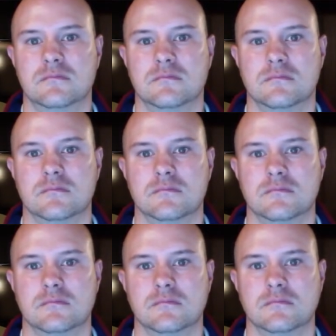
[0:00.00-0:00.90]

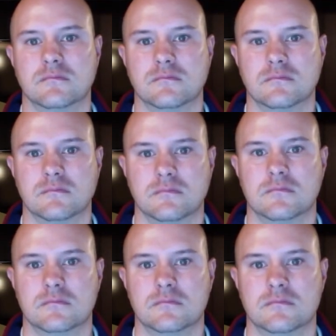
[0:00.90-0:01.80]

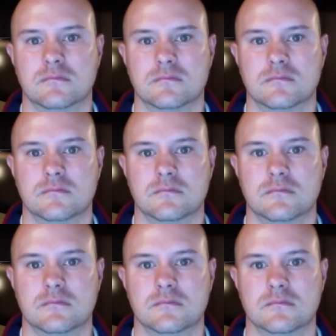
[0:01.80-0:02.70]

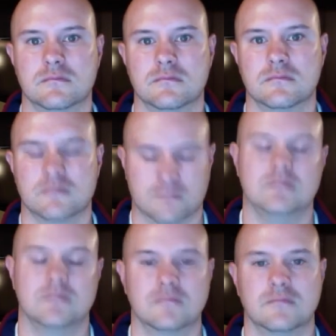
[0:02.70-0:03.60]

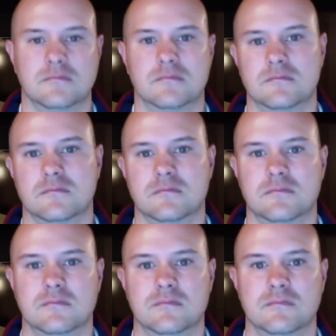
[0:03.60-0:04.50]

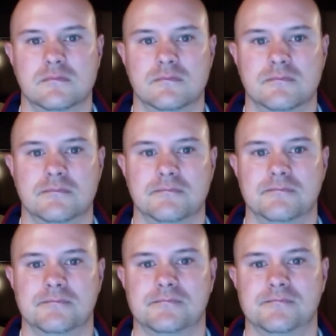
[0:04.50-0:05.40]

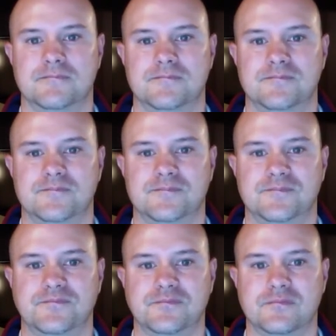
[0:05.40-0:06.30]
No words are spoken by the person on screen.